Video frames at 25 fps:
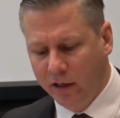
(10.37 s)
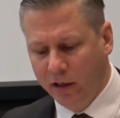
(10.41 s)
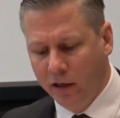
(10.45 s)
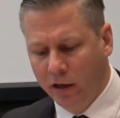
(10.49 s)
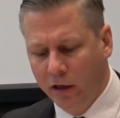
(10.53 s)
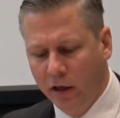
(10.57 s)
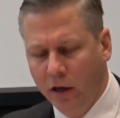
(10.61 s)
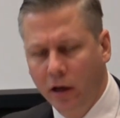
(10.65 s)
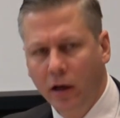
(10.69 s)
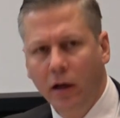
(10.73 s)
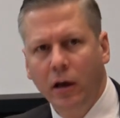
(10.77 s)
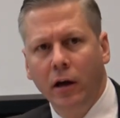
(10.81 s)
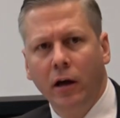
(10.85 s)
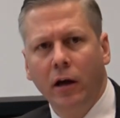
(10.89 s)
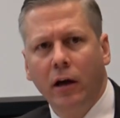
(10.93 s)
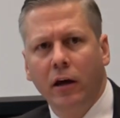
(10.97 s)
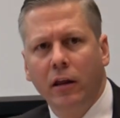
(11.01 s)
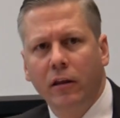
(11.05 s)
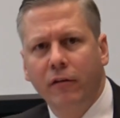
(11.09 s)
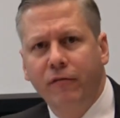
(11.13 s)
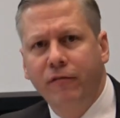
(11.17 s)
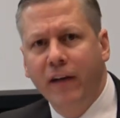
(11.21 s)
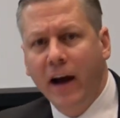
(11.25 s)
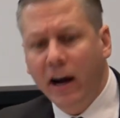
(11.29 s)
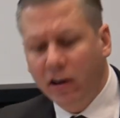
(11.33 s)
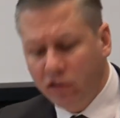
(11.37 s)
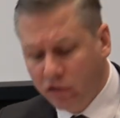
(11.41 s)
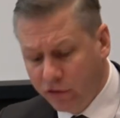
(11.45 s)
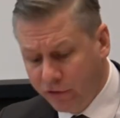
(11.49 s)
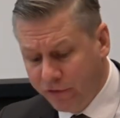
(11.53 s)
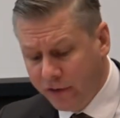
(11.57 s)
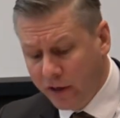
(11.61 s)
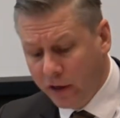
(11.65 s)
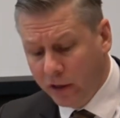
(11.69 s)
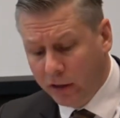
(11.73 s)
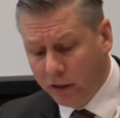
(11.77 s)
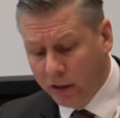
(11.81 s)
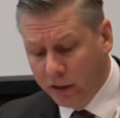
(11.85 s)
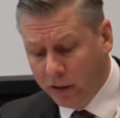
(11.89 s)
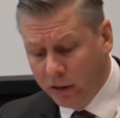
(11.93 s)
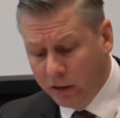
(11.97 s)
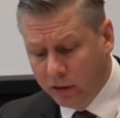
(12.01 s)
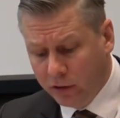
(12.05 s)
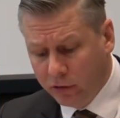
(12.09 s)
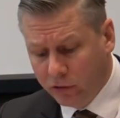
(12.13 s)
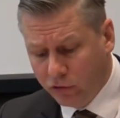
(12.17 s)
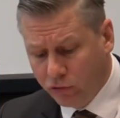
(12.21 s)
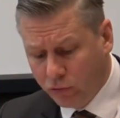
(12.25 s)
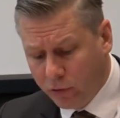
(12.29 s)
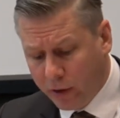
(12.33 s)
The facts are fairly
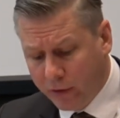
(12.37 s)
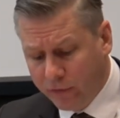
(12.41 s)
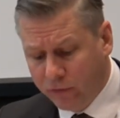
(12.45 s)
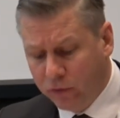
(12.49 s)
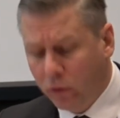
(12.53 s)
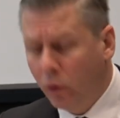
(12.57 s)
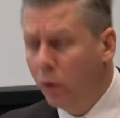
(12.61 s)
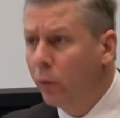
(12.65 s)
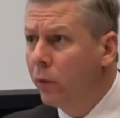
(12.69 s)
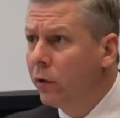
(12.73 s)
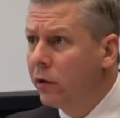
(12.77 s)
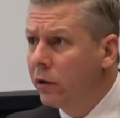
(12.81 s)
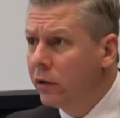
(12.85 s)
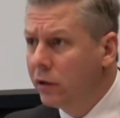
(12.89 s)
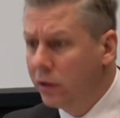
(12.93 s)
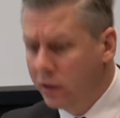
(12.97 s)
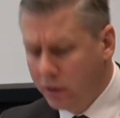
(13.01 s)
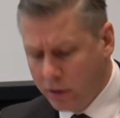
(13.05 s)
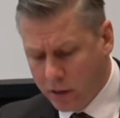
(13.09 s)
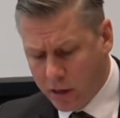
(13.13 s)
straightforward.